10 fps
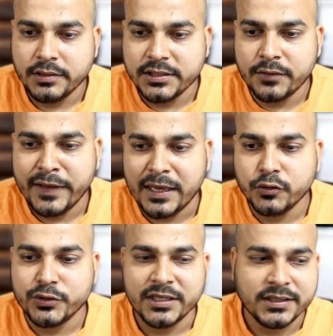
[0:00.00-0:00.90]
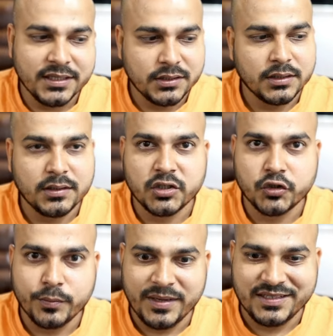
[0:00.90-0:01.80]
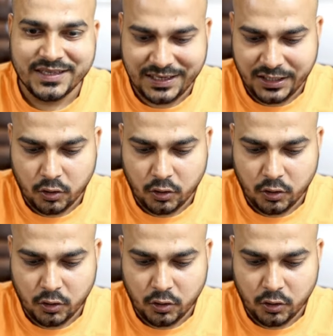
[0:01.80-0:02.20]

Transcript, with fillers: the reason we are using this is to basically